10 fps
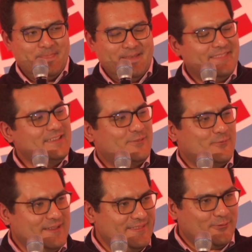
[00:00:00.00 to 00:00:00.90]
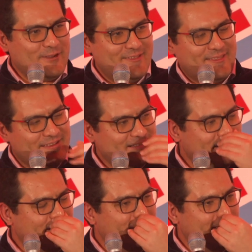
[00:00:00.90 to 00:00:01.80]
I think three things
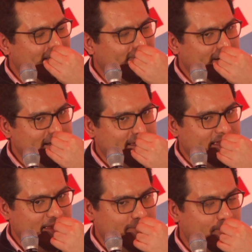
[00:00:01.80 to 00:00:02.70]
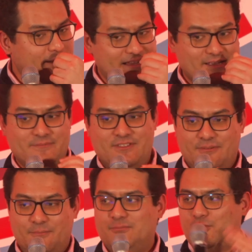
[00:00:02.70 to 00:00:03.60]
are really key when it comes to the
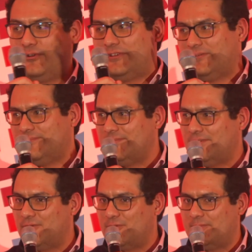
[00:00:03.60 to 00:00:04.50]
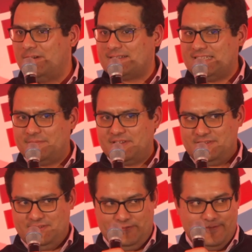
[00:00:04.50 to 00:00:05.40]
broader Google marketing mix
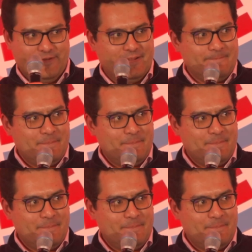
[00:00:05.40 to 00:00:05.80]
as well, right?